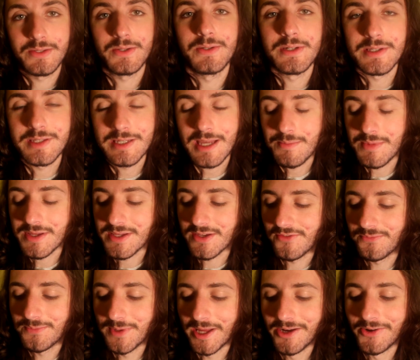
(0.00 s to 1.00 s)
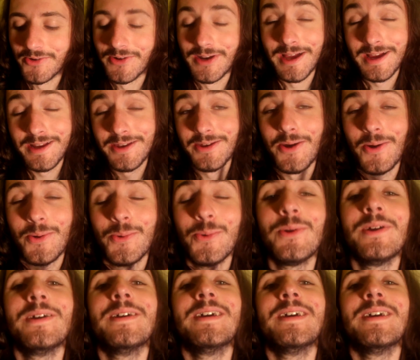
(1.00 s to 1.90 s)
to understand myself better, and I know